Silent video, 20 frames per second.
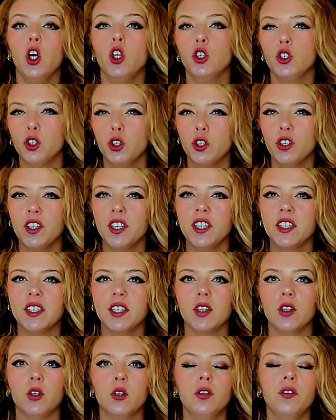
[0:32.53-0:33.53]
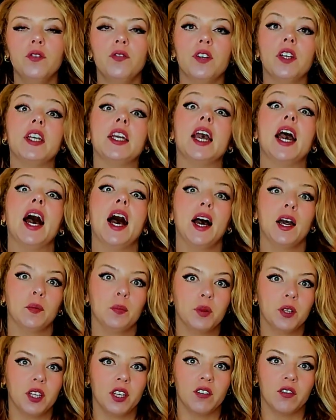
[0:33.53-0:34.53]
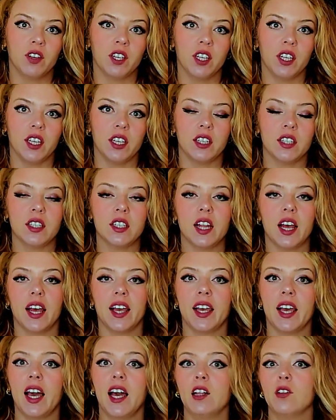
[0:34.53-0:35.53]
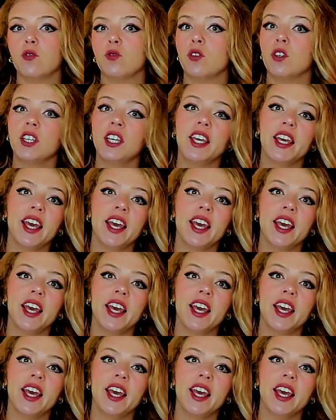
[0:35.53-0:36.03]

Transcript: sure, there's a lot of very hyped ingredients like hyaluronic